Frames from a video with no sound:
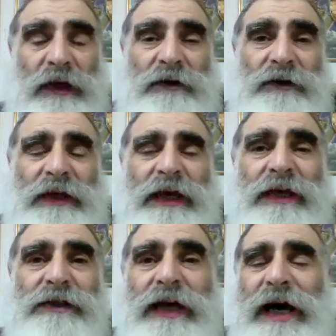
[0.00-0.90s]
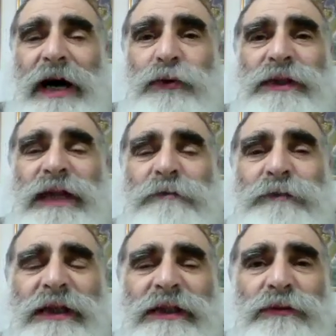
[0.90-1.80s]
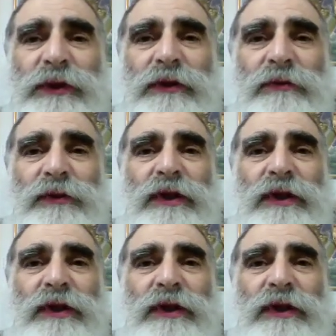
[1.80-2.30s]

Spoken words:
And they asked, how is that possible?